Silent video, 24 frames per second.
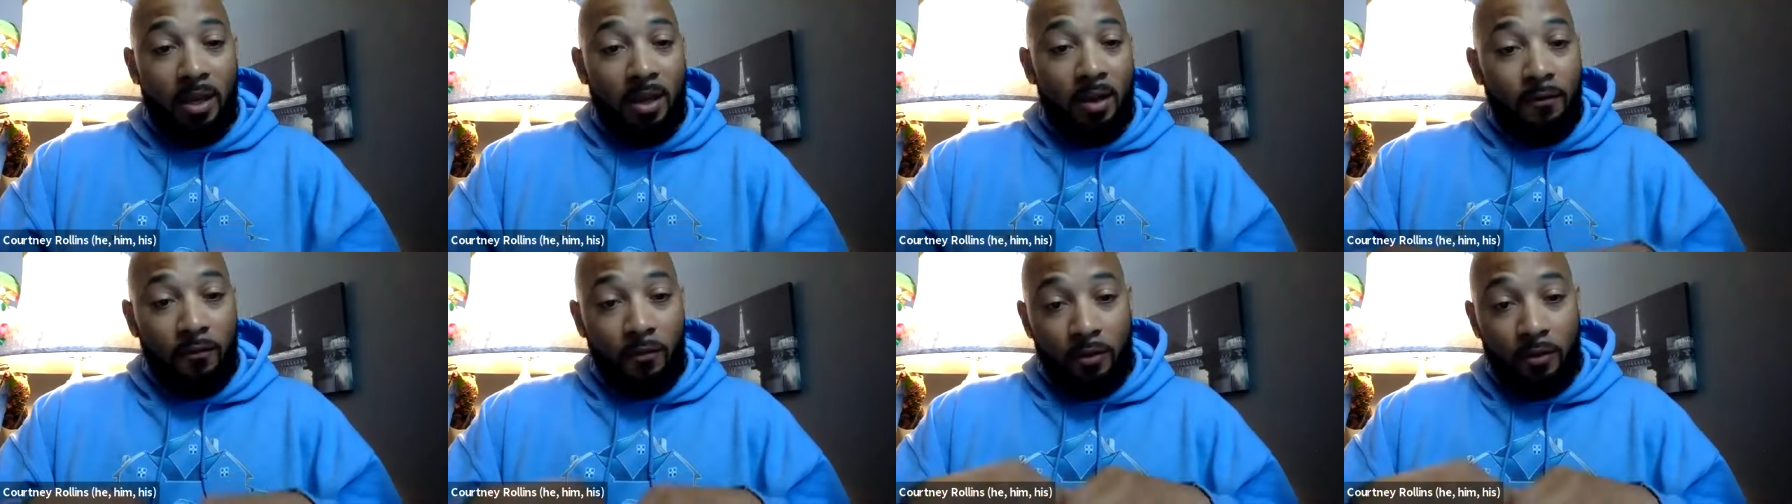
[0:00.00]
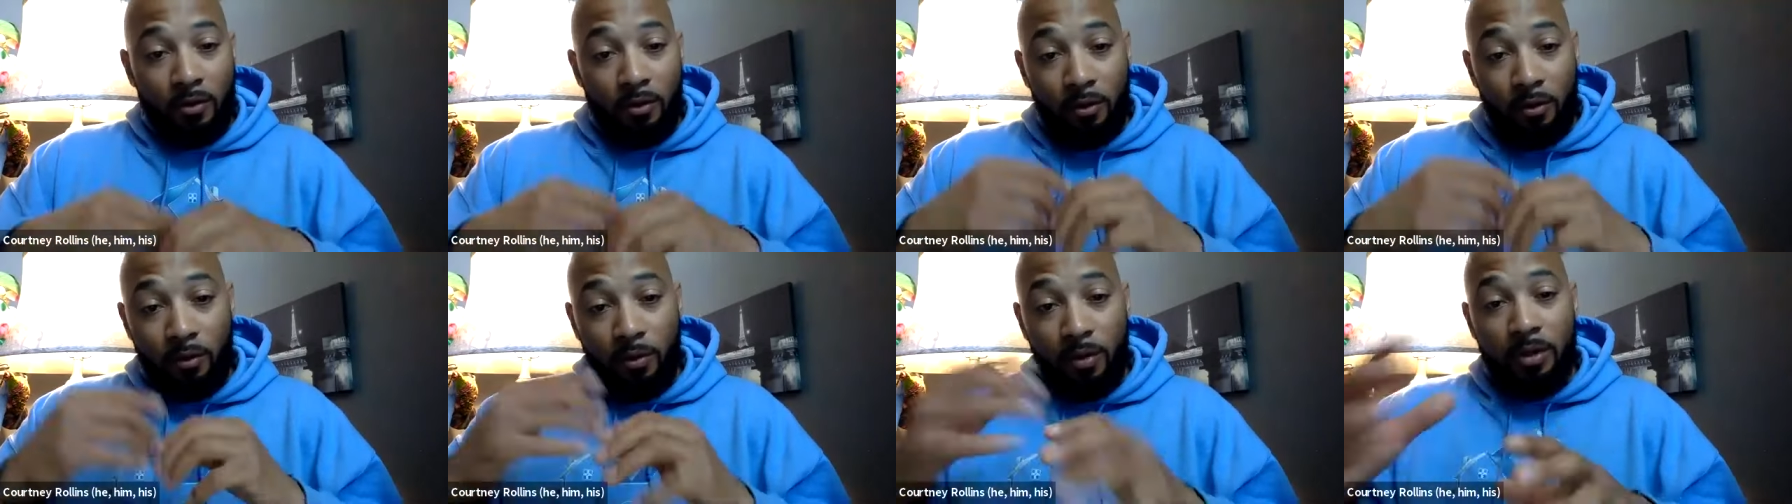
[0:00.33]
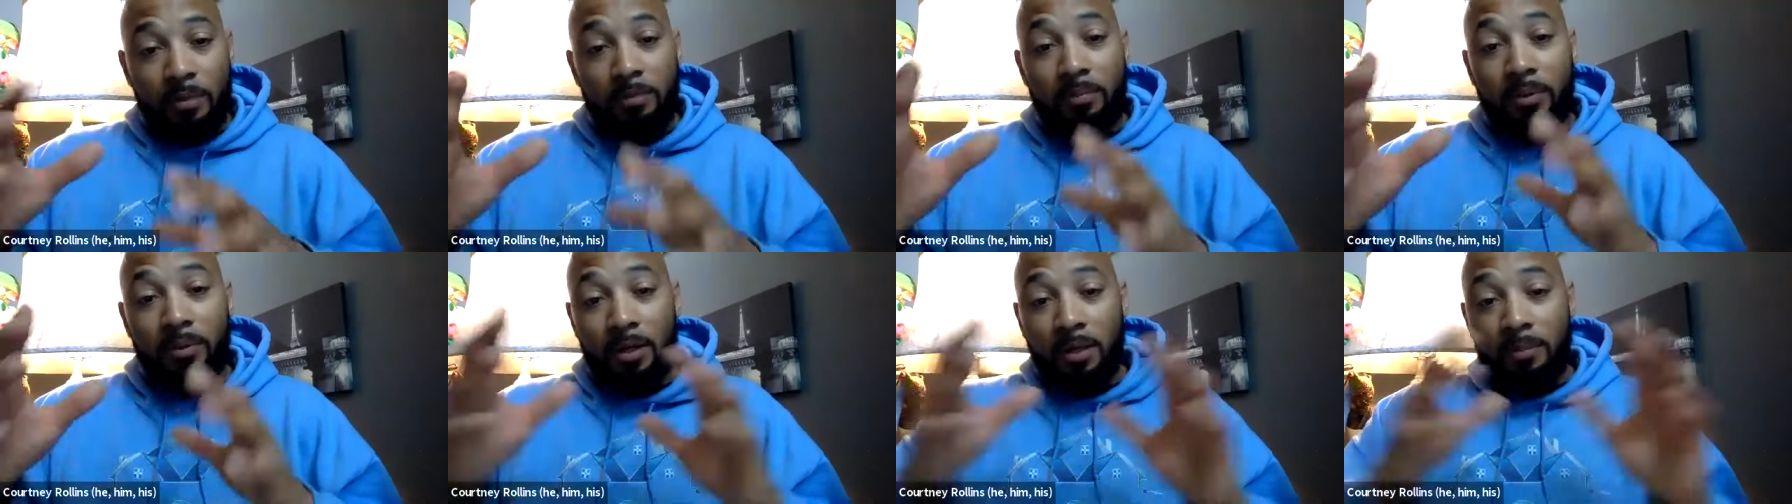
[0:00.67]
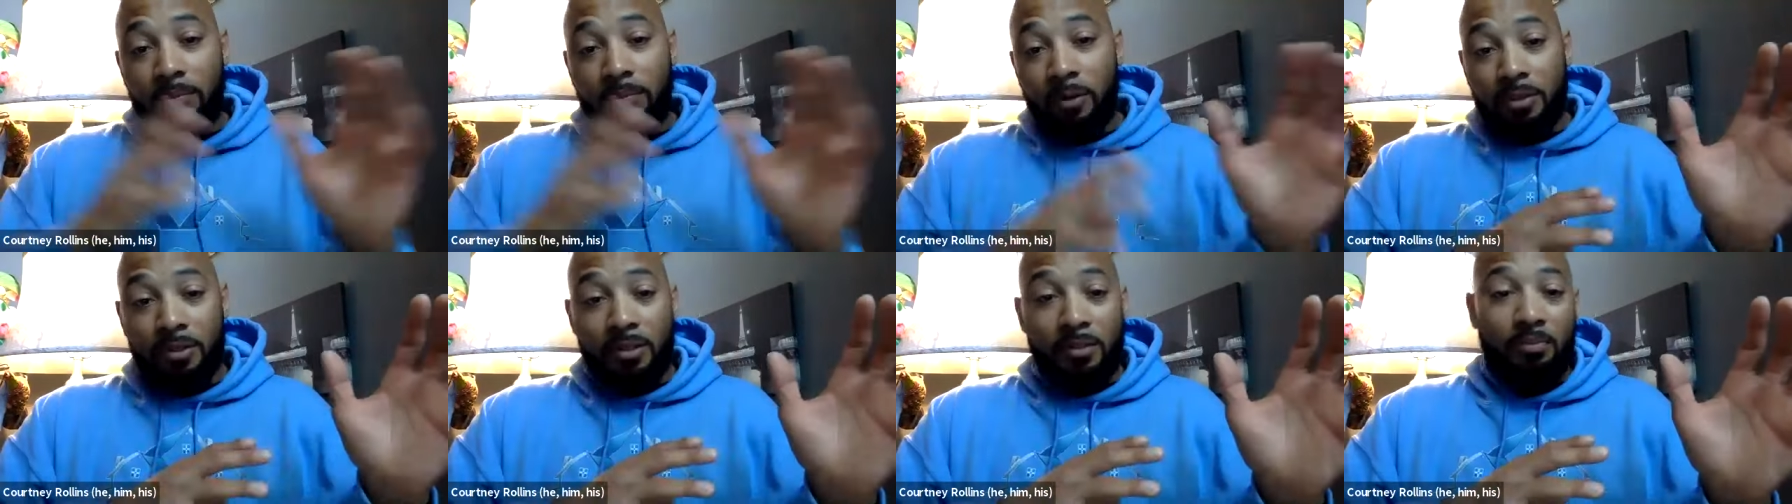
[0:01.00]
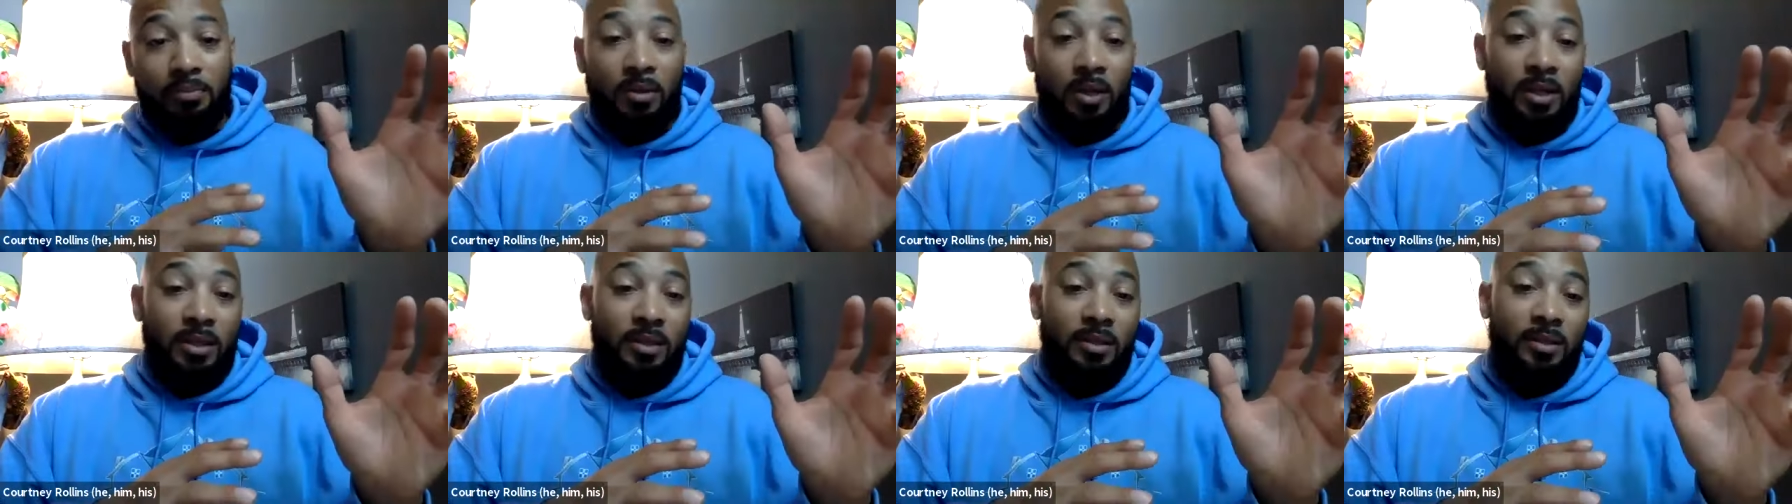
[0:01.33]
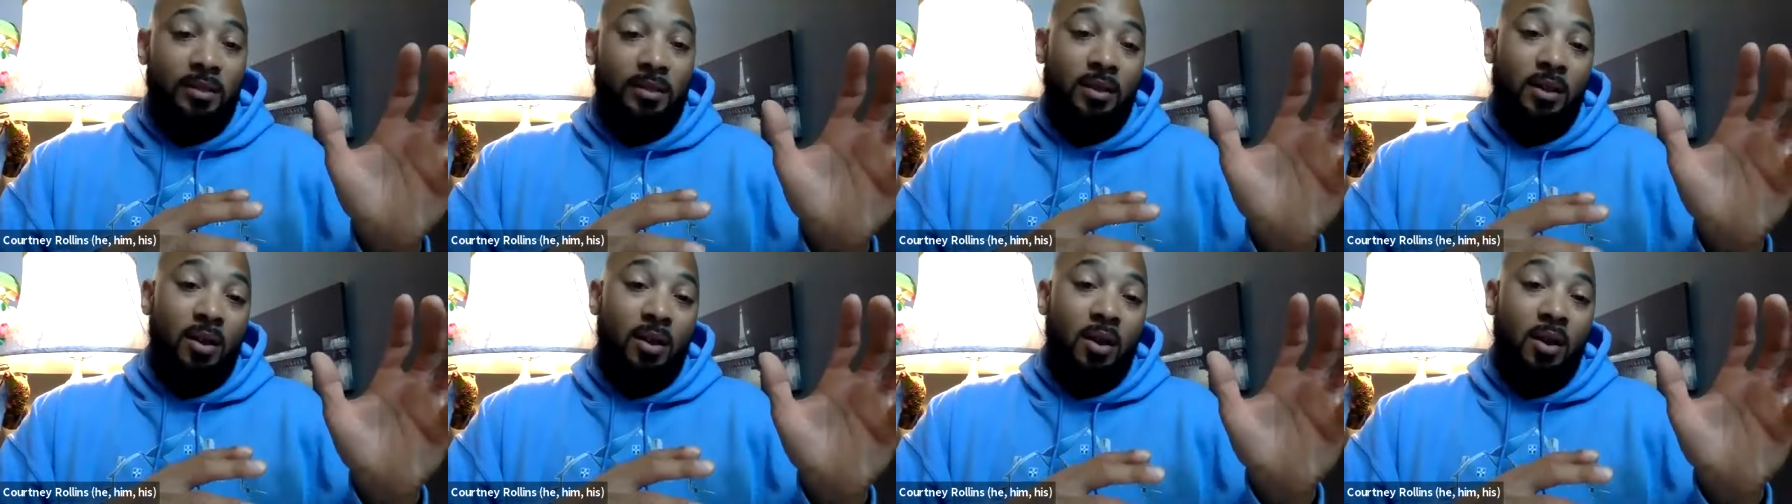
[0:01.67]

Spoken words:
for your agreed upon purchase price,